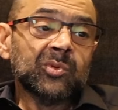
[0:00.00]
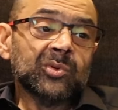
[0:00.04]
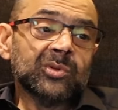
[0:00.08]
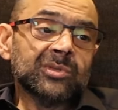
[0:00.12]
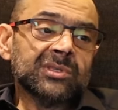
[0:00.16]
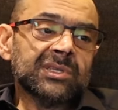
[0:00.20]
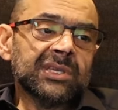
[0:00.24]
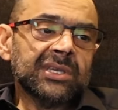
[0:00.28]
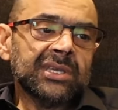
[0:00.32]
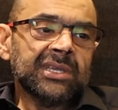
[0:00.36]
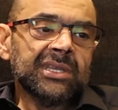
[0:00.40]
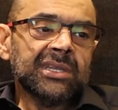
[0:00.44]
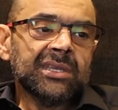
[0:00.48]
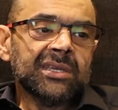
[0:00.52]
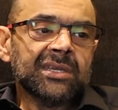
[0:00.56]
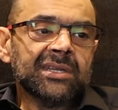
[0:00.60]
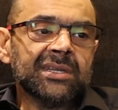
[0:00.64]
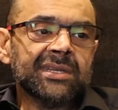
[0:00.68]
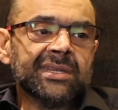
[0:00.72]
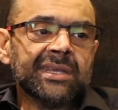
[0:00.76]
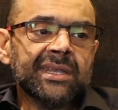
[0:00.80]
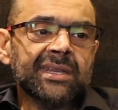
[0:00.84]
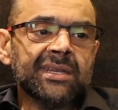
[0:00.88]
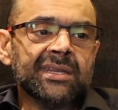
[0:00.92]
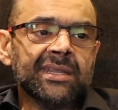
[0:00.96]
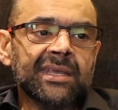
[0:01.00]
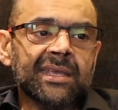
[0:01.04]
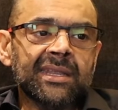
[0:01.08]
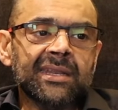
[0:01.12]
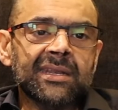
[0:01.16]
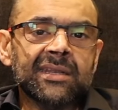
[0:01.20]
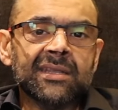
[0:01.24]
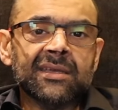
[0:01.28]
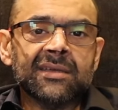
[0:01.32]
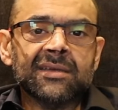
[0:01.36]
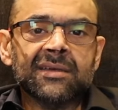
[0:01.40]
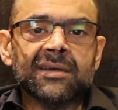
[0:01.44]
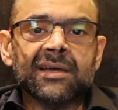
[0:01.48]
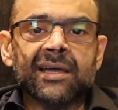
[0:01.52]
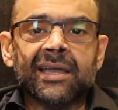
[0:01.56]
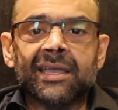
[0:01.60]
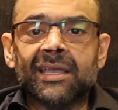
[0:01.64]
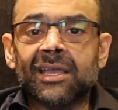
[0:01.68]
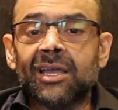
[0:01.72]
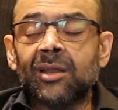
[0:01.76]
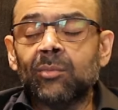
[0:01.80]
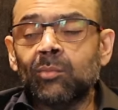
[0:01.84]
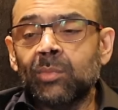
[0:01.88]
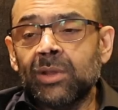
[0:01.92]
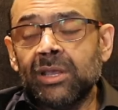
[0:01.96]
posting any content, and I
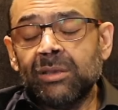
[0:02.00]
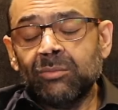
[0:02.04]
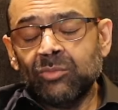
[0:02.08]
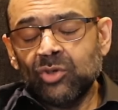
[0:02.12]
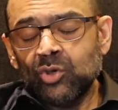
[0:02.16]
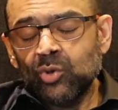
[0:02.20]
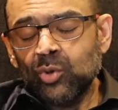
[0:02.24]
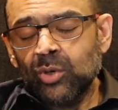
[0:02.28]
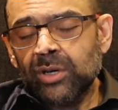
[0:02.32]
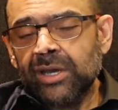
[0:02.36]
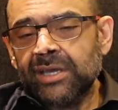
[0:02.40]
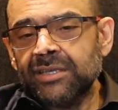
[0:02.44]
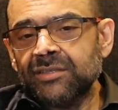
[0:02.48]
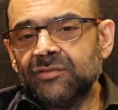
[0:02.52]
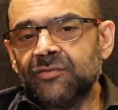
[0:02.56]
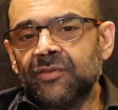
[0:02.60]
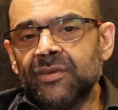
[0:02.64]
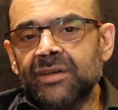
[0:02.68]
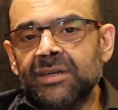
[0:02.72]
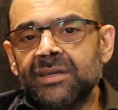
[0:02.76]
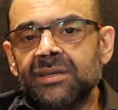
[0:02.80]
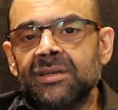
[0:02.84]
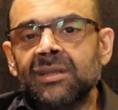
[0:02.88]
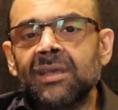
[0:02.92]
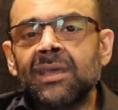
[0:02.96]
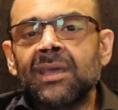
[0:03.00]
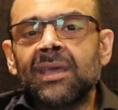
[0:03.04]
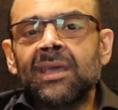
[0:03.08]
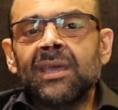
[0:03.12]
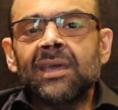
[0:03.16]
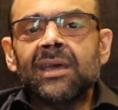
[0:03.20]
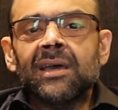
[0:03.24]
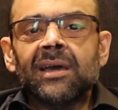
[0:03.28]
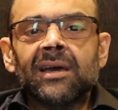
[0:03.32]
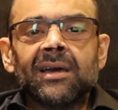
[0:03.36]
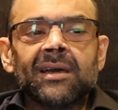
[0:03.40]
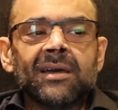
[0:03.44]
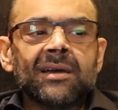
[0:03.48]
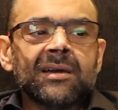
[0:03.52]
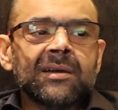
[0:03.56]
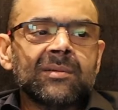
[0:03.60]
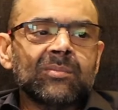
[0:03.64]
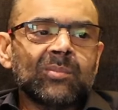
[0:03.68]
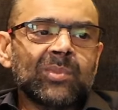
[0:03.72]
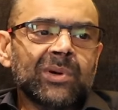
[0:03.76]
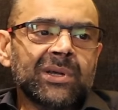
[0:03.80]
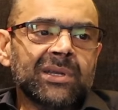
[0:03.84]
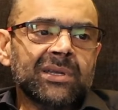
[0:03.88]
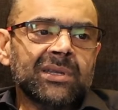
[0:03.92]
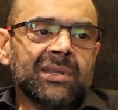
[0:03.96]
can't blame you guys for it.
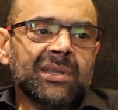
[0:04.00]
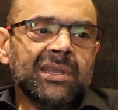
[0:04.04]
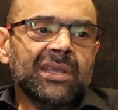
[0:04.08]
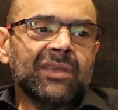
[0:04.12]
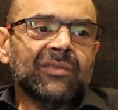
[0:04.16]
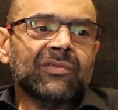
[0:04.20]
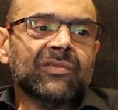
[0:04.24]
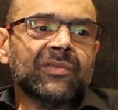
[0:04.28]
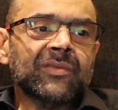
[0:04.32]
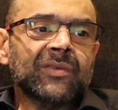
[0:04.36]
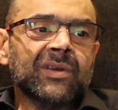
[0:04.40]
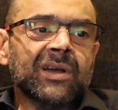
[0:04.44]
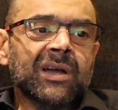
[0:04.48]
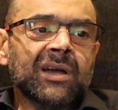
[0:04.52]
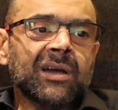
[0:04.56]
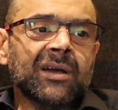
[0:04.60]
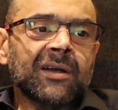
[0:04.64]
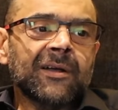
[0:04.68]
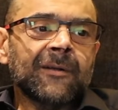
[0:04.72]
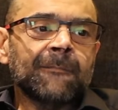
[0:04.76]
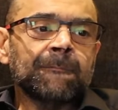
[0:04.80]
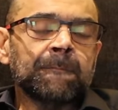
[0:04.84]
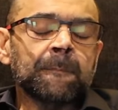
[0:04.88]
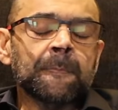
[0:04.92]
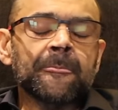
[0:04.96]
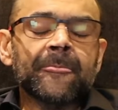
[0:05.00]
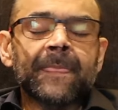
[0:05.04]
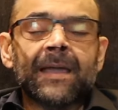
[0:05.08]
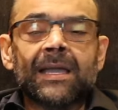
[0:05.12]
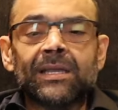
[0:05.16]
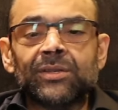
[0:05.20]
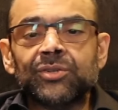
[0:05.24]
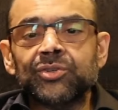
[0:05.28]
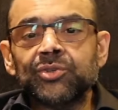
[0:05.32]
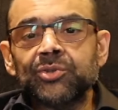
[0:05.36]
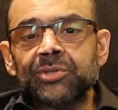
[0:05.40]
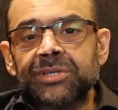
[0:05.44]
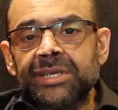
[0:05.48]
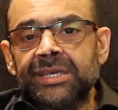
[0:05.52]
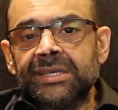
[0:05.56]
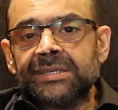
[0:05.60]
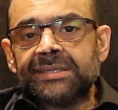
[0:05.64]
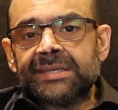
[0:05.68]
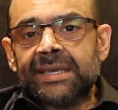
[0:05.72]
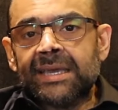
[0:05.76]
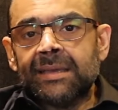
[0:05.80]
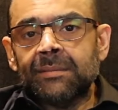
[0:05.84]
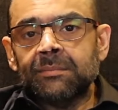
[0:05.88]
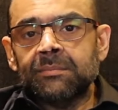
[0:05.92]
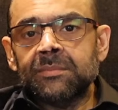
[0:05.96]
But if I do take
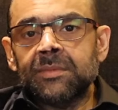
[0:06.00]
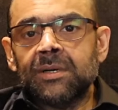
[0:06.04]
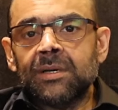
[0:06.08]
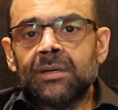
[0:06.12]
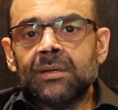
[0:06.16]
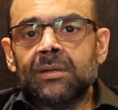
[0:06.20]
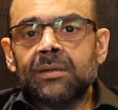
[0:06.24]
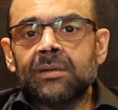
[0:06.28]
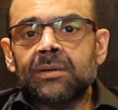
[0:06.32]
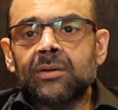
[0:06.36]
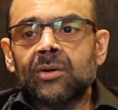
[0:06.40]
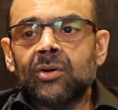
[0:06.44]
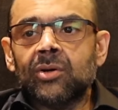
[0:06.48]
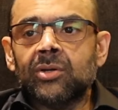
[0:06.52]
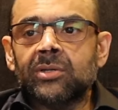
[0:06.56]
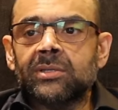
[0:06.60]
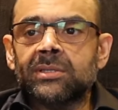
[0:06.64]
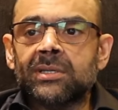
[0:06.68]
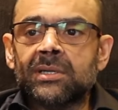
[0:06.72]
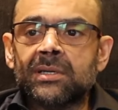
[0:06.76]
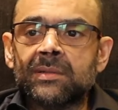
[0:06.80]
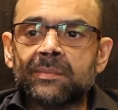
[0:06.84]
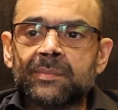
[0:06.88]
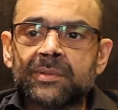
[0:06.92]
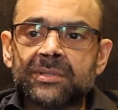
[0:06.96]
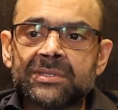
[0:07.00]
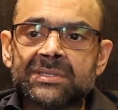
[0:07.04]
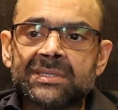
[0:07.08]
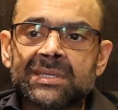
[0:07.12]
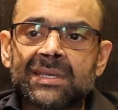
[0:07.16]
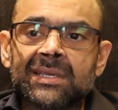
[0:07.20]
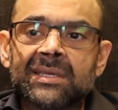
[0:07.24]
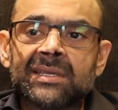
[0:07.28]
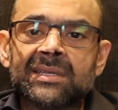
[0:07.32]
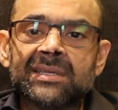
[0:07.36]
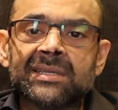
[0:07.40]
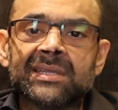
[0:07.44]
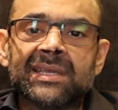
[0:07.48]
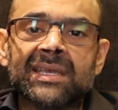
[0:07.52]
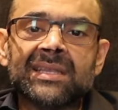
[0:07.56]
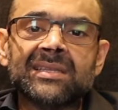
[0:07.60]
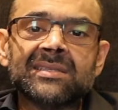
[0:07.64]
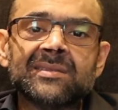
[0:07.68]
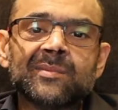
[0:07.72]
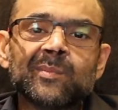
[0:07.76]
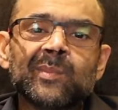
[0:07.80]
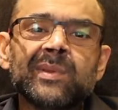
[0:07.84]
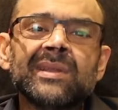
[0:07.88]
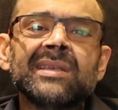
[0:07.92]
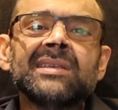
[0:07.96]
time on posting
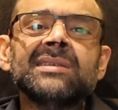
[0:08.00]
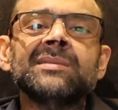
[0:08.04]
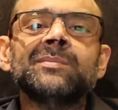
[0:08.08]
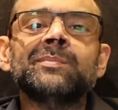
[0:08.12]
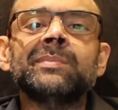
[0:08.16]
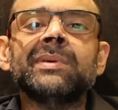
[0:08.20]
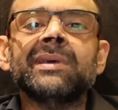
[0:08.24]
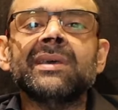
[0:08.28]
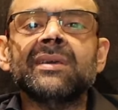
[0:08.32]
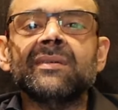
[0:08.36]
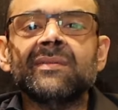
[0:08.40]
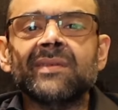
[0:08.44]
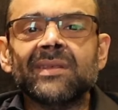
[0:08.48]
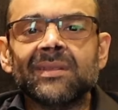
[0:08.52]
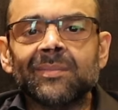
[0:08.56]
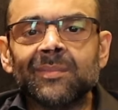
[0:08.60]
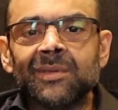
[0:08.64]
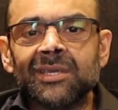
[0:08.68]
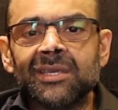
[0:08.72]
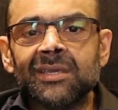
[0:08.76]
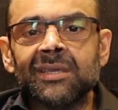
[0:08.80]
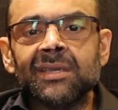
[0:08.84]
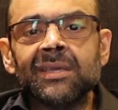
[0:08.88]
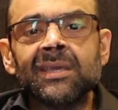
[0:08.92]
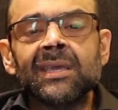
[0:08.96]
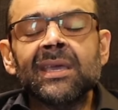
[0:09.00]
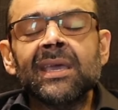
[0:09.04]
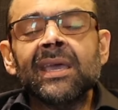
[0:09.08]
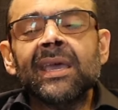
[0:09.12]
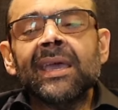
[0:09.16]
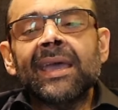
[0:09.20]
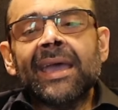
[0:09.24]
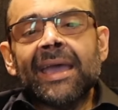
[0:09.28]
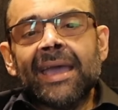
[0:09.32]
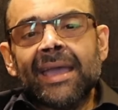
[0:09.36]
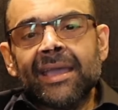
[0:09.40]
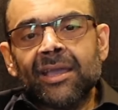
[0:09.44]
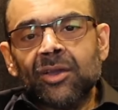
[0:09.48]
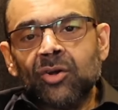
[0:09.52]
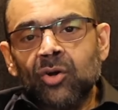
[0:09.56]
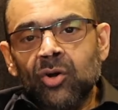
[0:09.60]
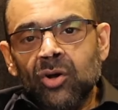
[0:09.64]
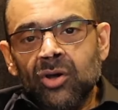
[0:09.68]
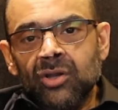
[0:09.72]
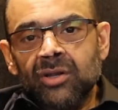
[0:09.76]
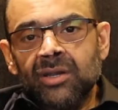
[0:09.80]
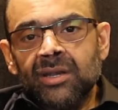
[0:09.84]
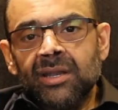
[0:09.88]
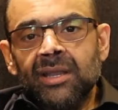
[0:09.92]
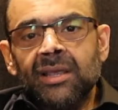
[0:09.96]
contents, please bear with me. hang
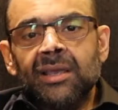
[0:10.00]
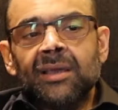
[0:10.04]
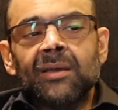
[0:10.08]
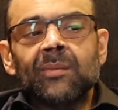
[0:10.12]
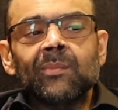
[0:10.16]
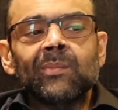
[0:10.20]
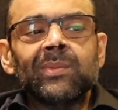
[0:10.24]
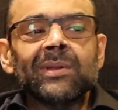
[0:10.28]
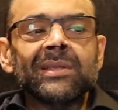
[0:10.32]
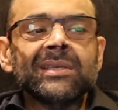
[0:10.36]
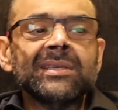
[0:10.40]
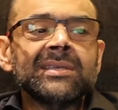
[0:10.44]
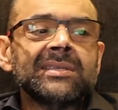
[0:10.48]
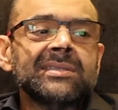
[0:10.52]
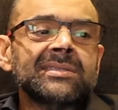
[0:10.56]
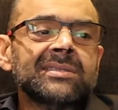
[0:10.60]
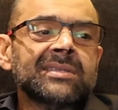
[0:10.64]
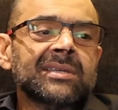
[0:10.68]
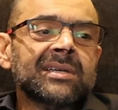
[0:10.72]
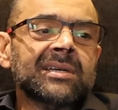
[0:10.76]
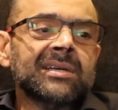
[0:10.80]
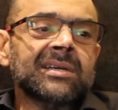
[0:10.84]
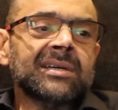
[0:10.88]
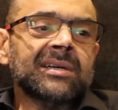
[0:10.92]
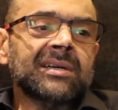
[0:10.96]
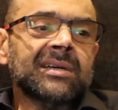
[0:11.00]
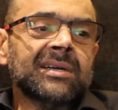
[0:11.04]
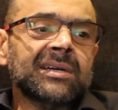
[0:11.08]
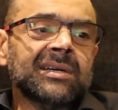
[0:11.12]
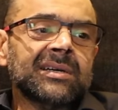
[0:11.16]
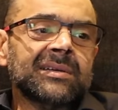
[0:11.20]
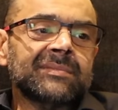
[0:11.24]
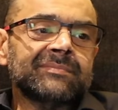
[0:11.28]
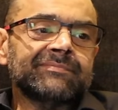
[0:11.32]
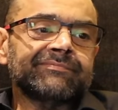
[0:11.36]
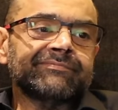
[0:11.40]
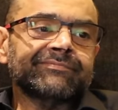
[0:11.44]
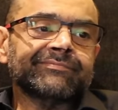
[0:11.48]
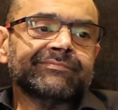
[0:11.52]
on. Please do